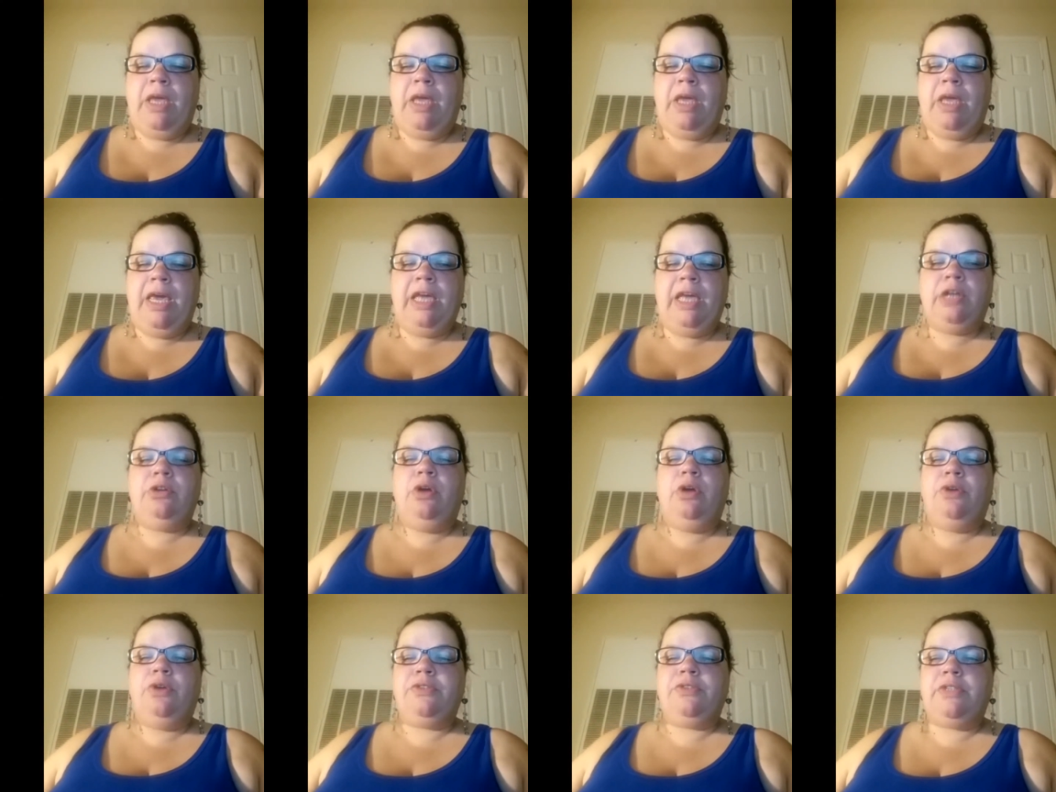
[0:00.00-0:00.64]

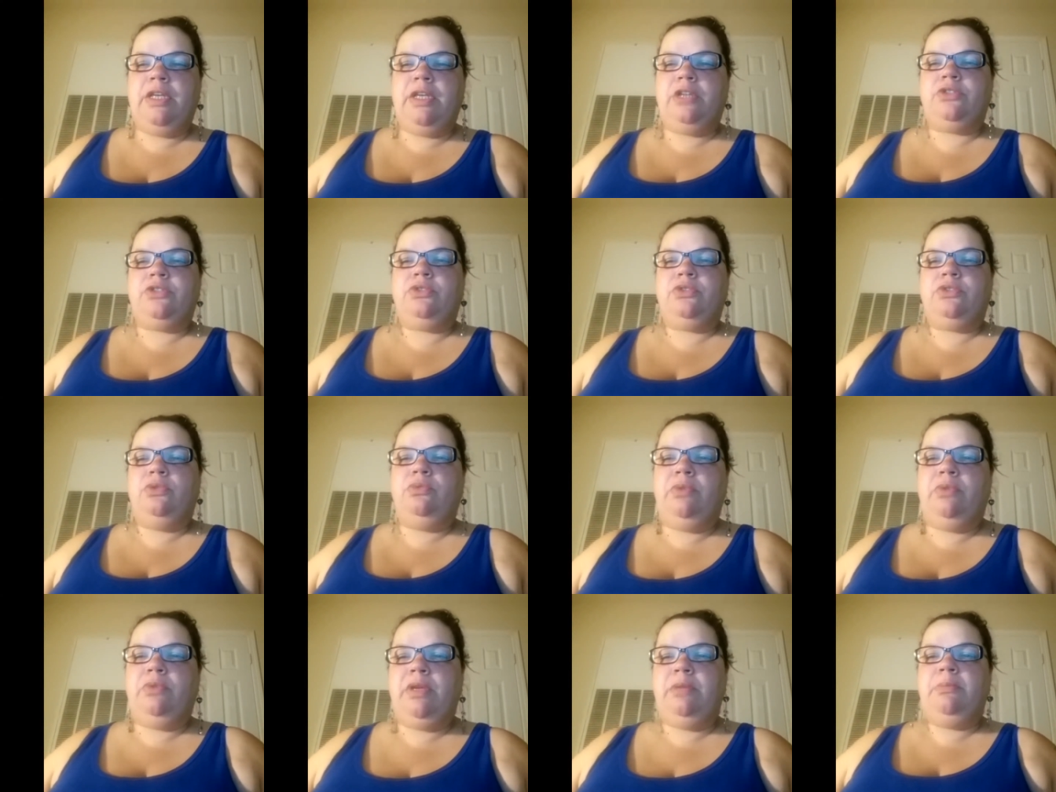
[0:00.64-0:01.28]

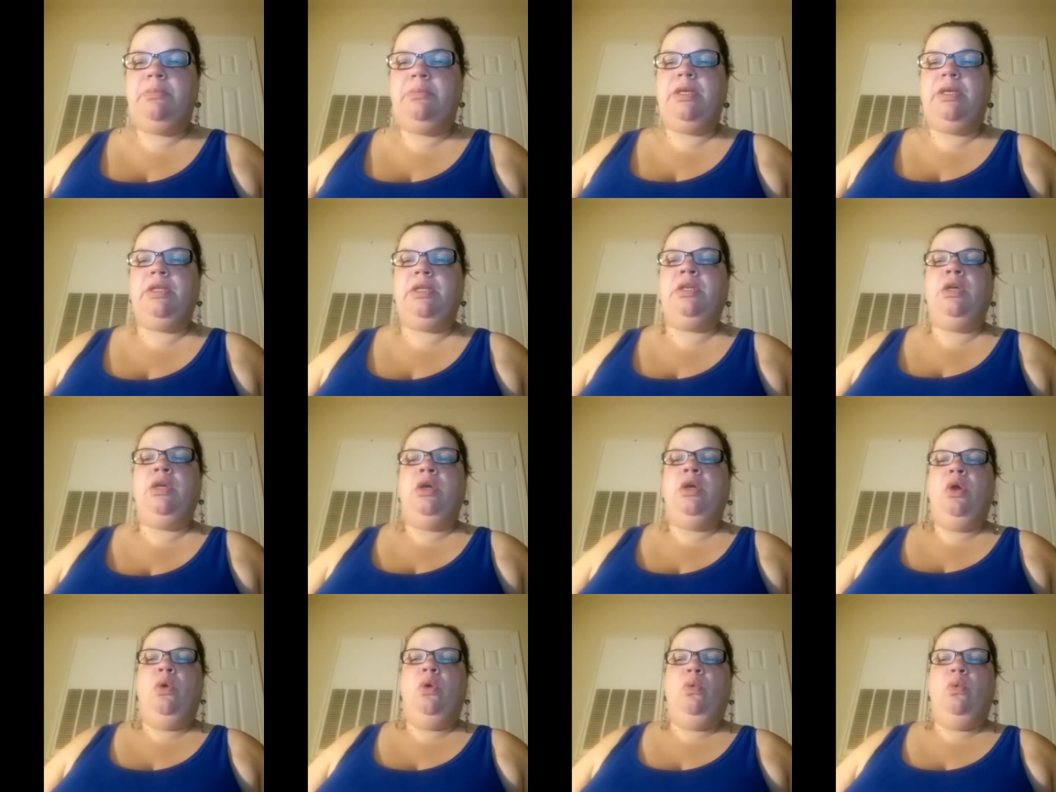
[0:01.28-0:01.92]
heterosexual women
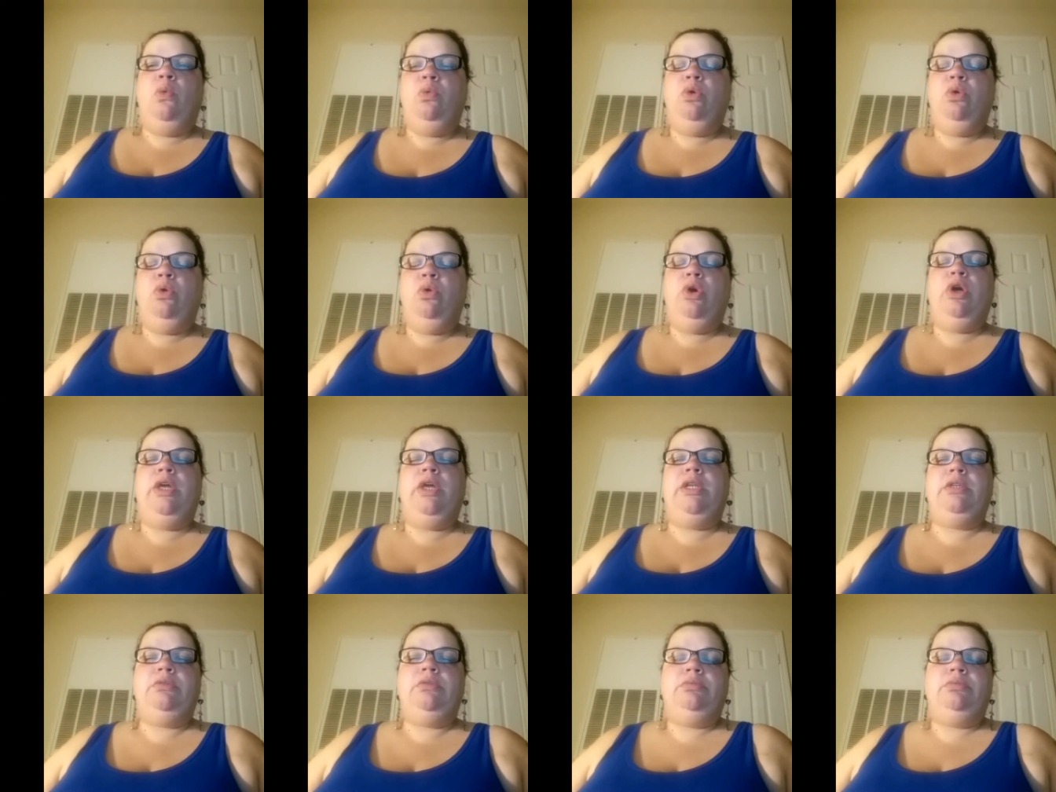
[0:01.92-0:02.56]

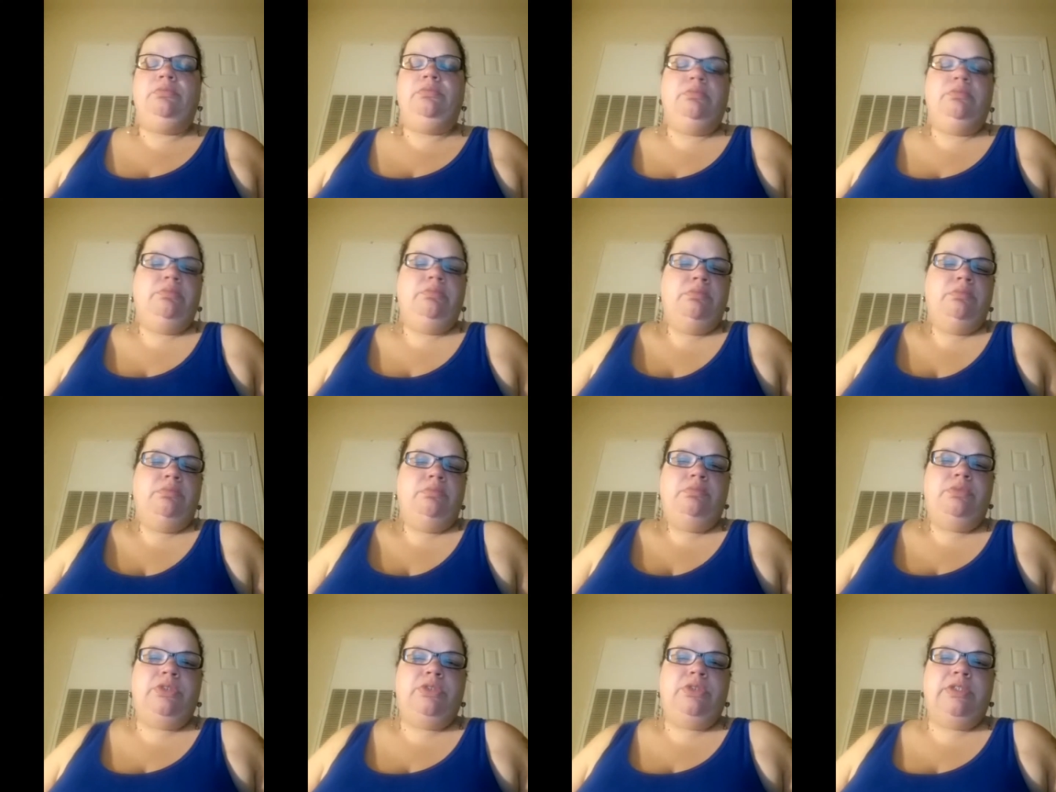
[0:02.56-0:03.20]
would
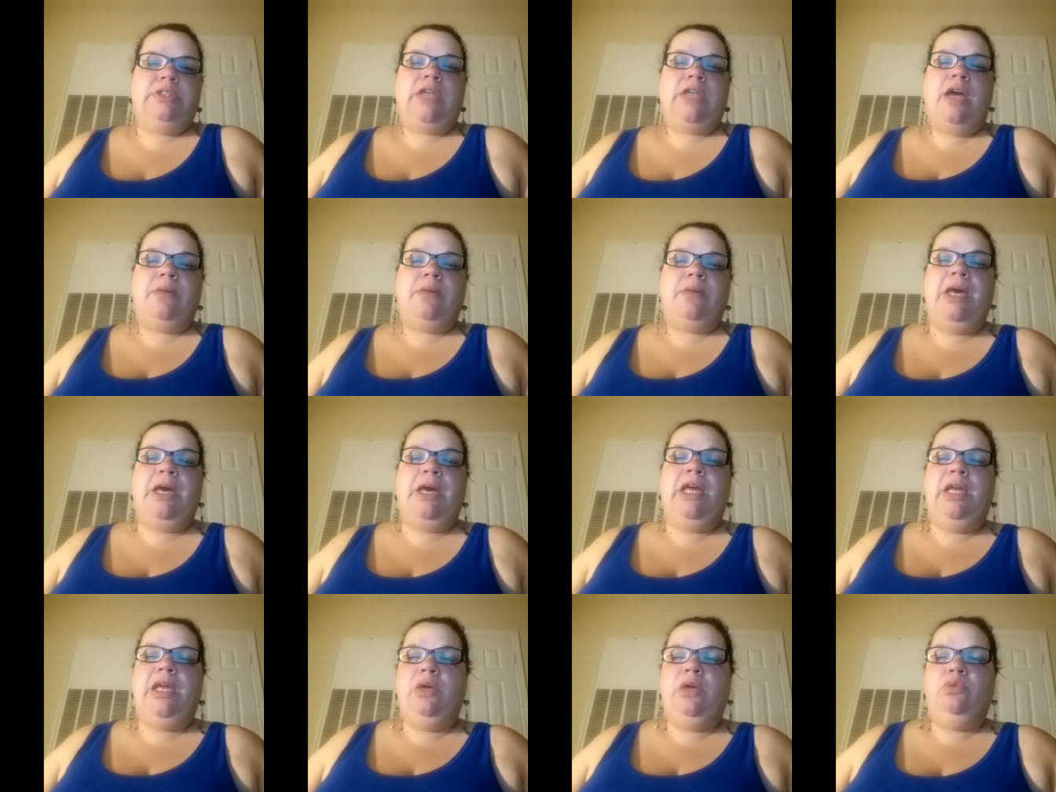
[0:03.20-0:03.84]
just talk
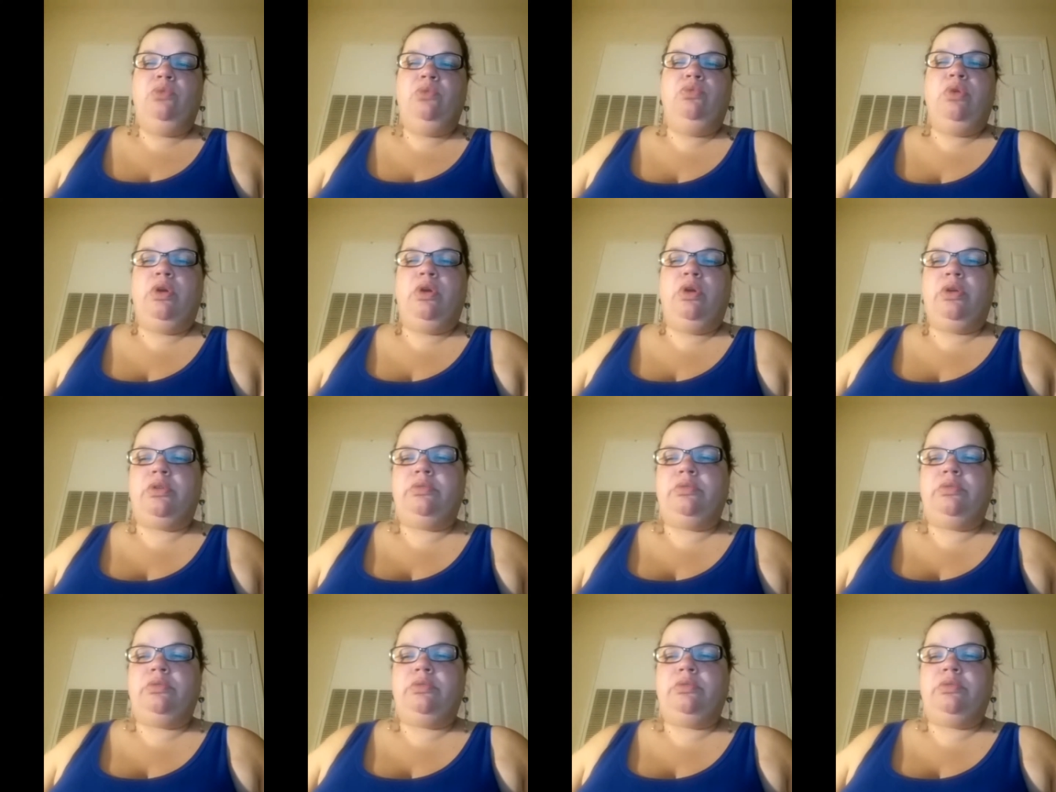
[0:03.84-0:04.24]
about at work.